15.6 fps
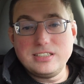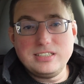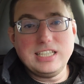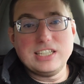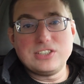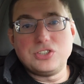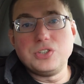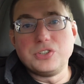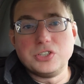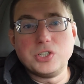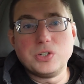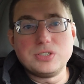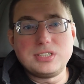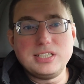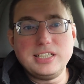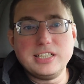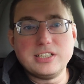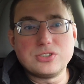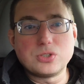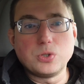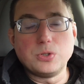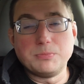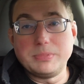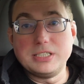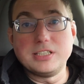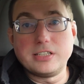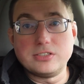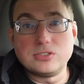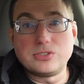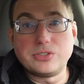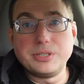yes, you can go to CDL school and be
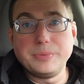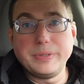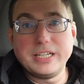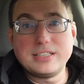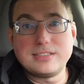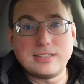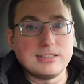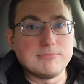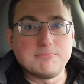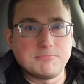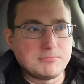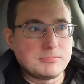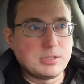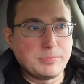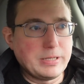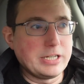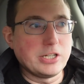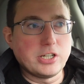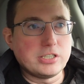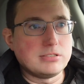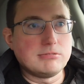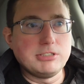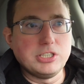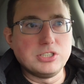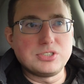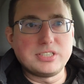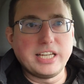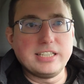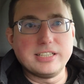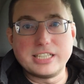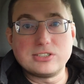done in 3 weeks, and depending on your
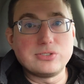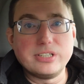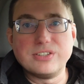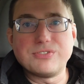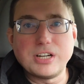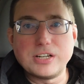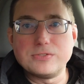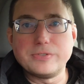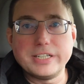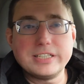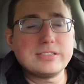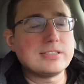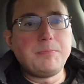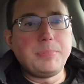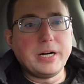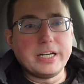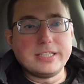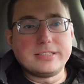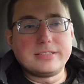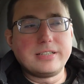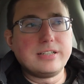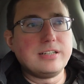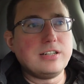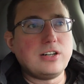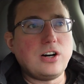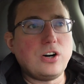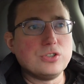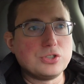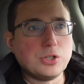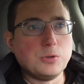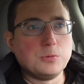state, like 3 to 5 weeks, but
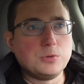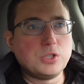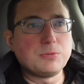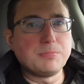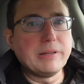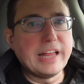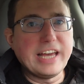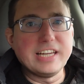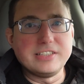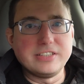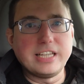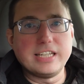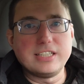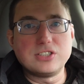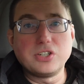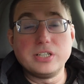also just plan that it's